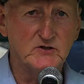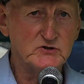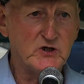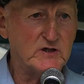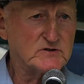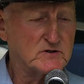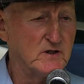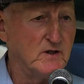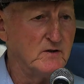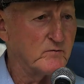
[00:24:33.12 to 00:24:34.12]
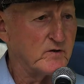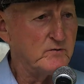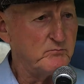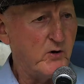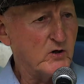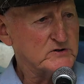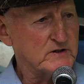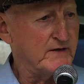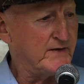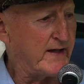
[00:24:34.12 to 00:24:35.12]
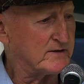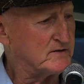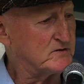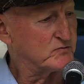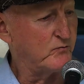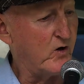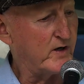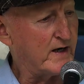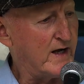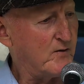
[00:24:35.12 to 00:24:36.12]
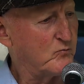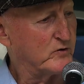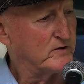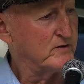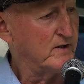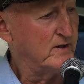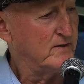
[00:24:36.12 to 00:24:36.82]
chest in boxing and that, his right arm